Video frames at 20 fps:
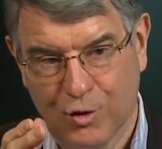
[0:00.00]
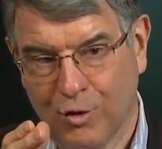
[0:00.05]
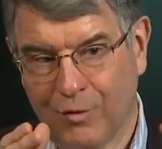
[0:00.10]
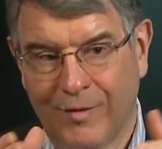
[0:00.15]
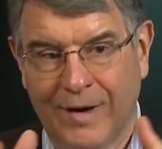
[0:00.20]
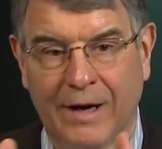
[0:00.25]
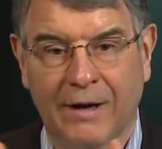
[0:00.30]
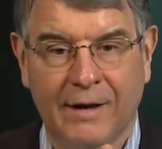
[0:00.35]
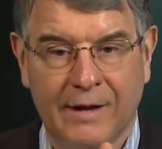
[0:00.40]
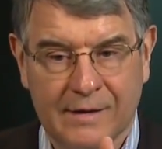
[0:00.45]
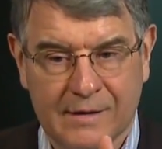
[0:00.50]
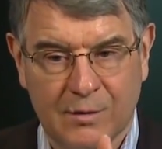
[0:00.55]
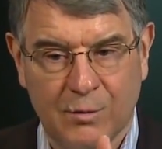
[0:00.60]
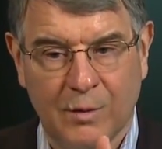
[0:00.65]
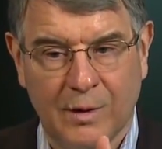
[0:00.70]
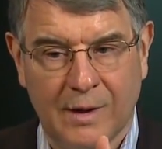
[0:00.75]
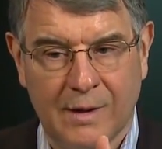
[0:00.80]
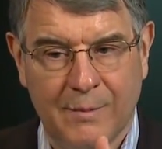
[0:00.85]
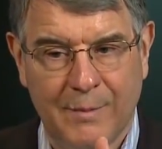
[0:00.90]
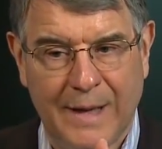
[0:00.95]
Drove out into
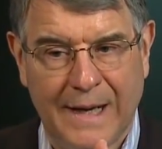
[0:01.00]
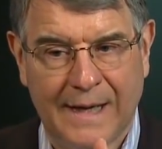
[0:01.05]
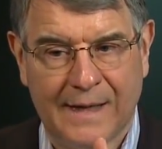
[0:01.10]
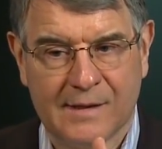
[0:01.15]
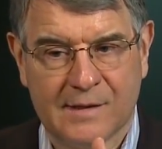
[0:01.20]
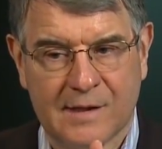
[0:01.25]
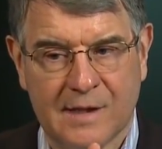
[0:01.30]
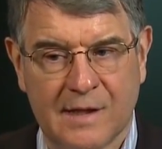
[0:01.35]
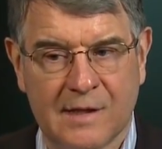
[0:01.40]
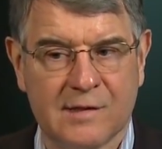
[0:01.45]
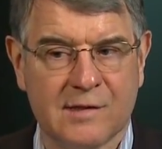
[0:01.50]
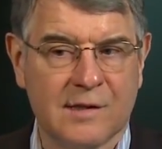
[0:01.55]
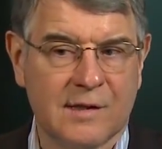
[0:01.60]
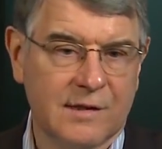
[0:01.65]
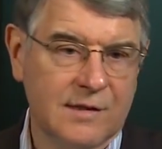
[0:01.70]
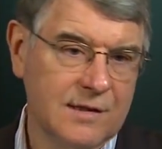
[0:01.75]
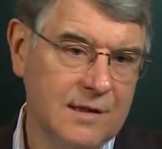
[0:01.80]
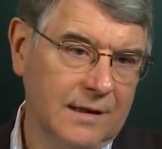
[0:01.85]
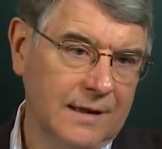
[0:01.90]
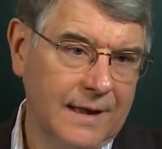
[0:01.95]
one of the magazines,
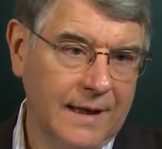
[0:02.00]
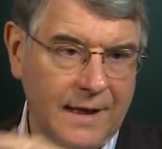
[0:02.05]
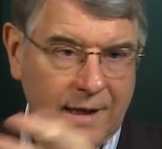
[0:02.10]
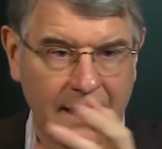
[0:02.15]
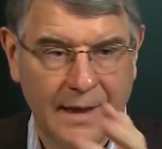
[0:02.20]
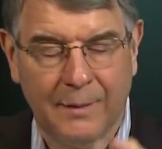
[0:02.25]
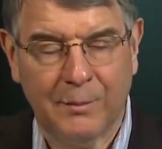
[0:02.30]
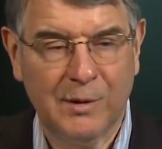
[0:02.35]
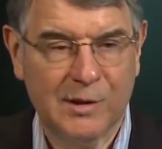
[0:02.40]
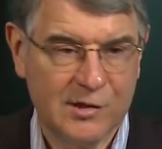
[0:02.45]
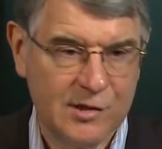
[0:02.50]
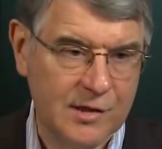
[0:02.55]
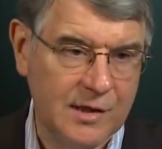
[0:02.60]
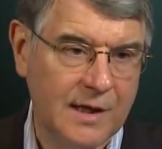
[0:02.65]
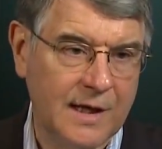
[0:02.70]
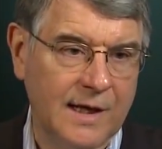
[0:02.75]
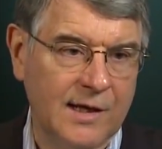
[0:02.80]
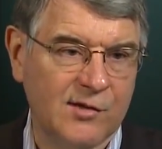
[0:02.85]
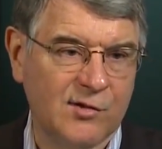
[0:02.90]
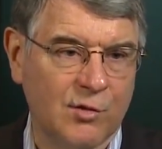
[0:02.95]
got a bunch of
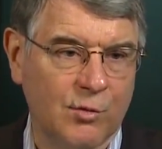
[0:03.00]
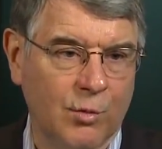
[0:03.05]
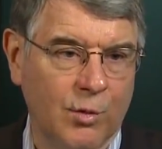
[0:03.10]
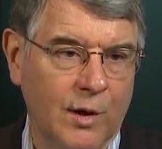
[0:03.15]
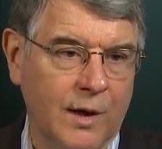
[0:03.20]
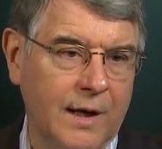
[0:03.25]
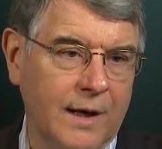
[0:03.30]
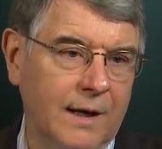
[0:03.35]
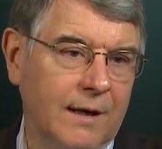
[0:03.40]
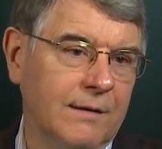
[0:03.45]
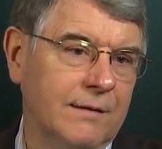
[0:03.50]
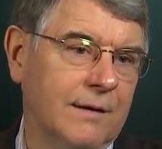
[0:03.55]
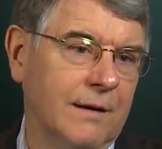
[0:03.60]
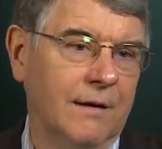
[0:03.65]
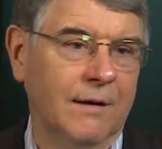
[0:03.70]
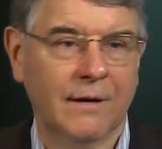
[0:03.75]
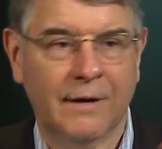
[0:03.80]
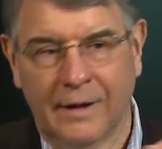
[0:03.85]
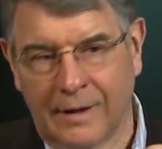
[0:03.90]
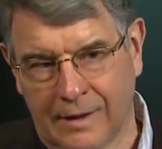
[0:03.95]
the guys who were working out
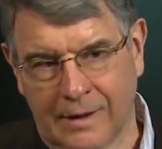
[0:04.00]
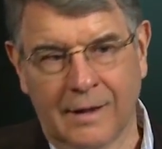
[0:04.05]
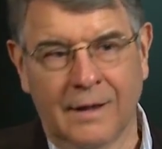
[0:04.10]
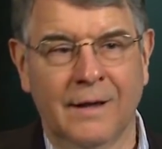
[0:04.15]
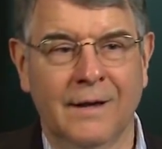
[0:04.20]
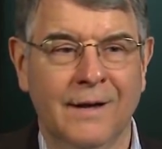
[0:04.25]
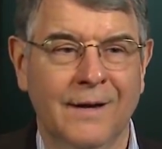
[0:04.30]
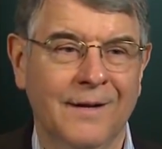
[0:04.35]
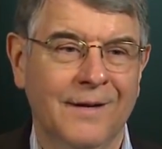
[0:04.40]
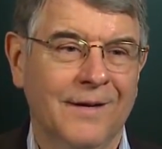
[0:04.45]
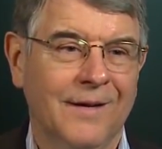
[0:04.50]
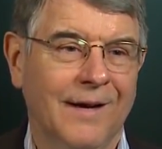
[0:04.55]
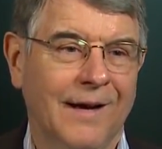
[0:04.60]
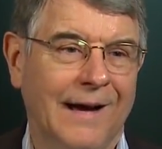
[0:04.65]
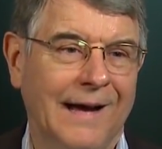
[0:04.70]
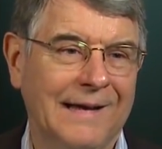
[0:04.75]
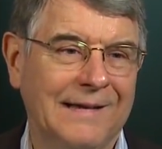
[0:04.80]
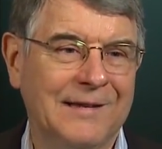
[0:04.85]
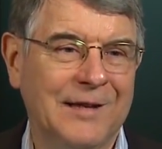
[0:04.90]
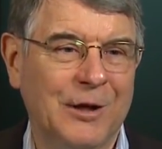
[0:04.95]
there, and then
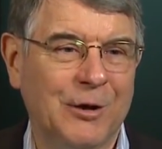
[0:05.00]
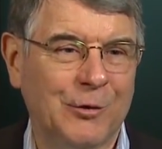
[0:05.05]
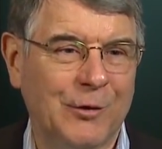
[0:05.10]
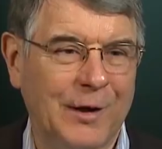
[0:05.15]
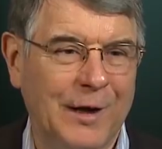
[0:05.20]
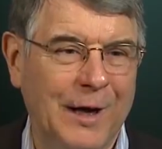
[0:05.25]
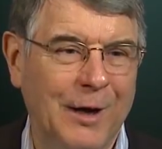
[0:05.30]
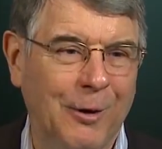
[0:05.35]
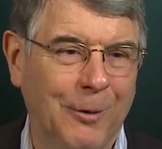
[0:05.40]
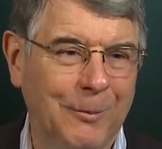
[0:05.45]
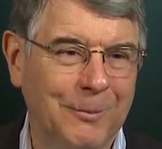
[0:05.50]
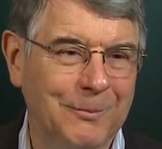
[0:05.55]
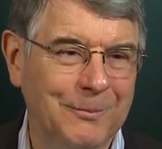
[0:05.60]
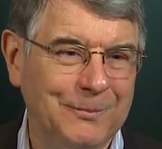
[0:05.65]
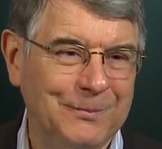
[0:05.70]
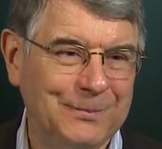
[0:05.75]
hightailed it out.